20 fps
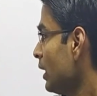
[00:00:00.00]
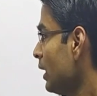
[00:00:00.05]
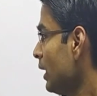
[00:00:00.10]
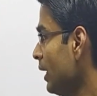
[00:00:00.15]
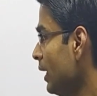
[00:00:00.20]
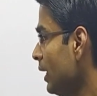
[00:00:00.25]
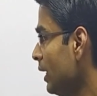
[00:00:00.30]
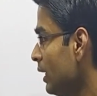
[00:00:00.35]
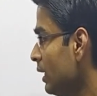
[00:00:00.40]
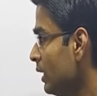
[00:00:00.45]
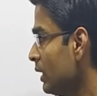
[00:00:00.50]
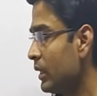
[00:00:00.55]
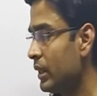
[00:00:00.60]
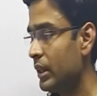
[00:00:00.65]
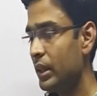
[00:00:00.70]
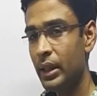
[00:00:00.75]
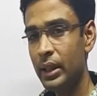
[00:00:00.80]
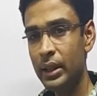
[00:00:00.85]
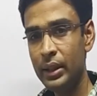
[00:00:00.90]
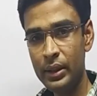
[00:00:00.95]
l
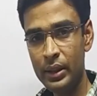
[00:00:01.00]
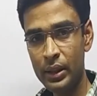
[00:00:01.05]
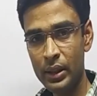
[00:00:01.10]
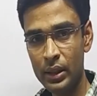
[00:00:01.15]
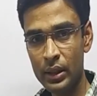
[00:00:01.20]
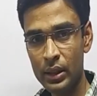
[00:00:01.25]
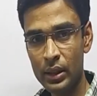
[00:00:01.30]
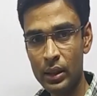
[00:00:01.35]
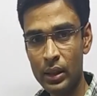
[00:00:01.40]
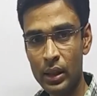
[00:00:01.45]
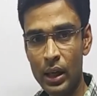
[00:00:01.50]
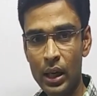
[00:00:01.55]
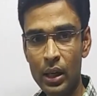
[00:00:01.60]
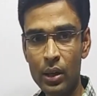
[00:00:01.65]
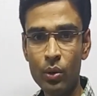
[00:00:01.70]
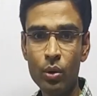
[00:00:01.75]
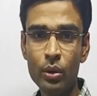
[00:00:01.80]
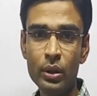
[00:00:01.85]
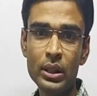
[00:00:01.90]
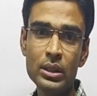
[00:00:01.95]
and t are
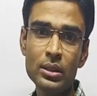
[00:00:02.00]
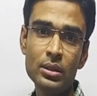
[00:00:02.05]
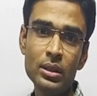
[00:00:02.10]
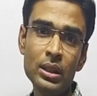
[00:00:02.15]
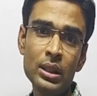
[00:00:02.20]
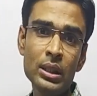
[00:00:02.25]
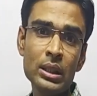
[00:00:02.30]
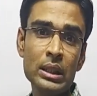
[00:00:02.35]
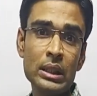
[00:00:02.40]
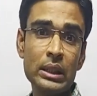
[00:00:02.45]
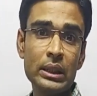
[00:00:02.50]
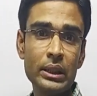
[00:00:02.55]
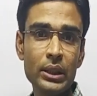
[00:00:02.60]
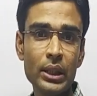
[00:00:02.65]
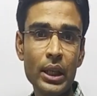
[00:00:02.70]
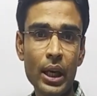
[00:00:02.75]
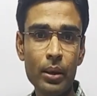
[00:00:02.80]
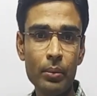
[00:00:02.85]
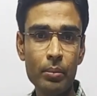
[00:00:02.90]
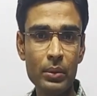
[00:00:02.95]
known as the
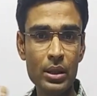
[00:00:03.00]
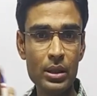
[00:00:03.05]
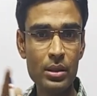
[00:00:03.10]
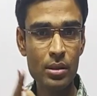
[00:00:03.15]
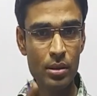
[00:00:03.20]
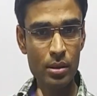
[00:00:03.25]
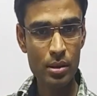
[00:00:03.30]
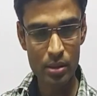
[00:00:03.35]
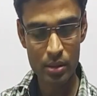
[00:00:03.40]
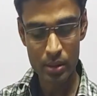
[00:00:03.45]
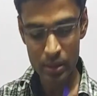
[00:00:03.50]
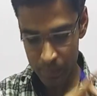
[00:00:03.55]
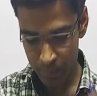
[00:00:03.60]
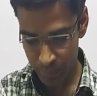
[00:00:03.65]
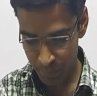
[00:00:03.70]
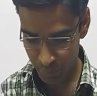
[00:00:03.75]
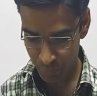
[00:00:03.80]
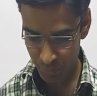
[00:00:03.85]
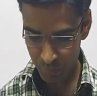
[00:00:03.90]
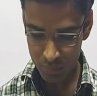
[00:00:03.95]
dimensions.
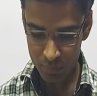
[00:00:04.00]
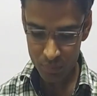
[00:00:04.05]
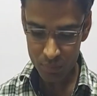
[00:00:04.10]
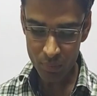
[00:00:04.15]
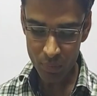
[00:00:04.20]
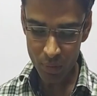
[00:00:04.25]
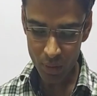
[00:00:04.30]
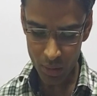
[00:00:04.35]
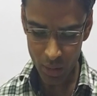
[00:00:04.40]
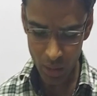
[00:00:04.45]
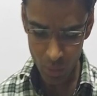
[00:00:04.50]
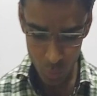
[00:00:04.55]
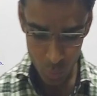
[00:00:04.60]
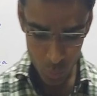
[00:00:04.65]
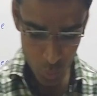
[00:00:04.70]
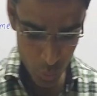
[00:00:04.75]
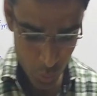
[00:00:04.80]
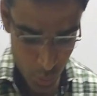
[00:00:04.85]
Now